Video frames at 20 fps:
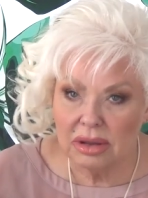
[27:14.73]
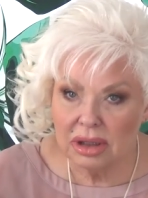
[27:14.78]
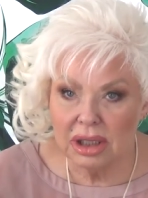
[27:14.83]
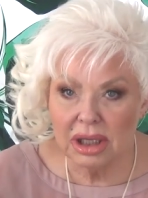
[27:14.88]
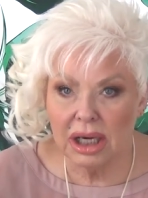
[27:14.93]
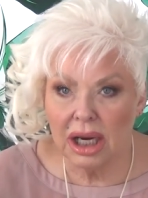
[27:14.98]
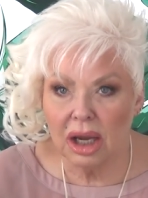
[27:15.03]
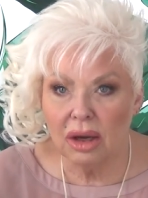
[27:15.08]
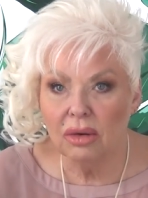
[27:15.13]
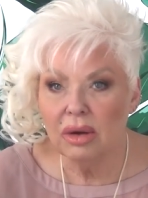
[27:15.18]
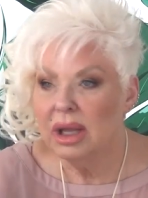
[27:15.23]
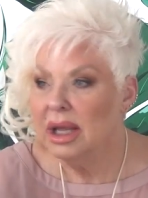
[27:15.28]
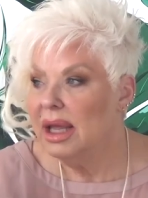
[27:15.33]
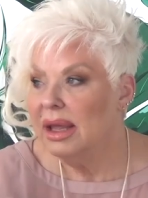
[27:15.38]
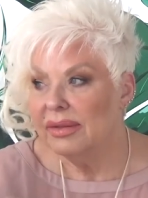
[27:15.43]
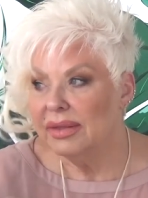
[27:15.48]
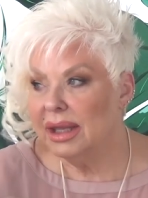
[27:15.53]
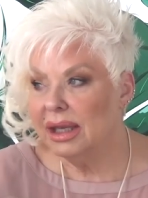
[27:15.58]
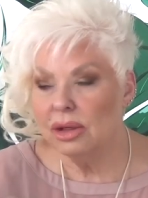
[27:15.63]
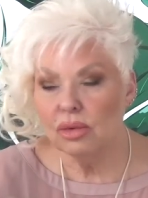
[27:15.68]
You know,
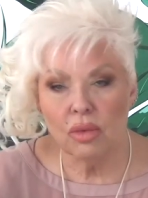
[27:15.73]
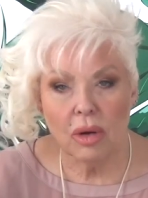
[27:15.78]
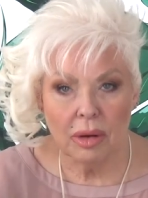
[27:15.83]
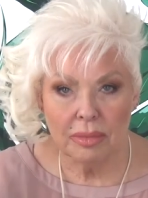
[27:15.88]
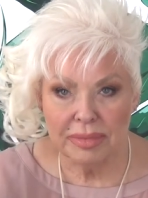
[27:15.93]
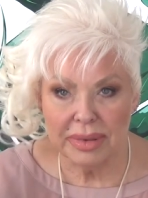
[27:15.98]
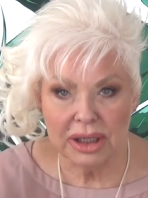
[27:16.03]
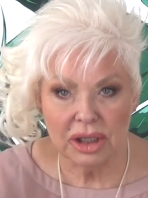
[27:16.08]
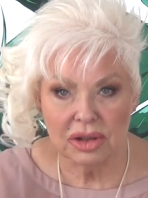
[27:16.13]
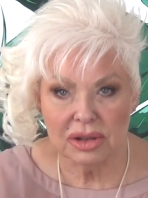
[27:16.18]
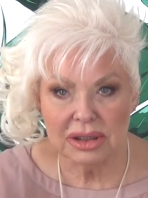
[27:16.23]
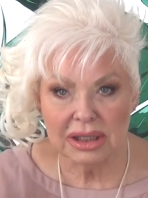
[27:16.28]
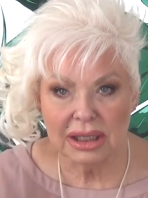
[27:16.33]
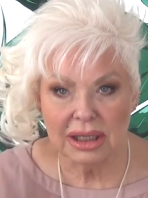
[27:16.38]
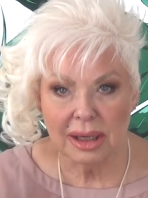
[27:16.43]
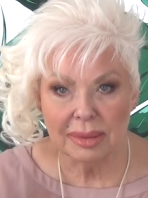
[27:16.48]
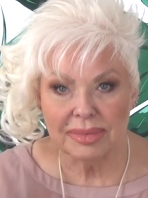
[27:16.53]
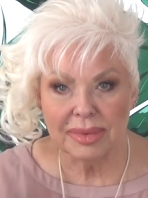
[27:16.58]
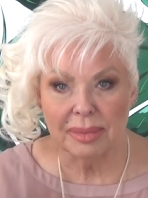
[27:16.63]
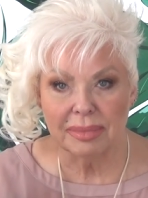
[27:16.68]
then you won't be
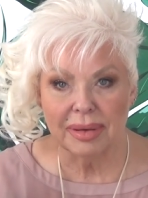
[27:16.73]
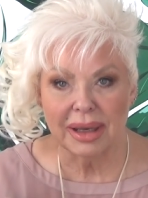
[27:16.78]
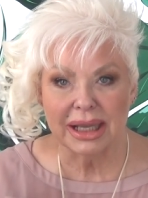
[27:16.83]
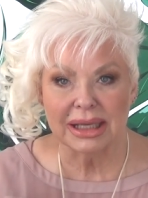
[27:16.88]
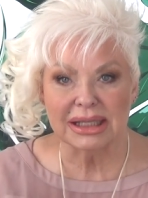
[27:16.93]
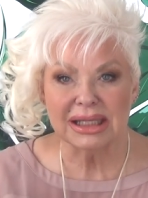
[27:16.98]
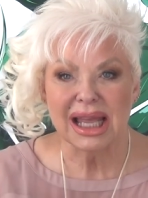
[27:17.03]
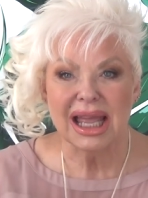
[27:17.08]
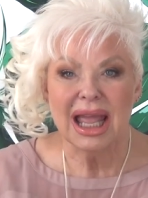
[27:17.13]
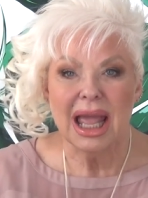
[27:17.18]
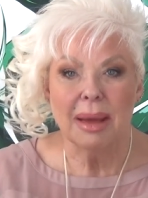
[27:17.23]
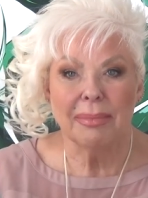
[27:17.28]
using up the blades.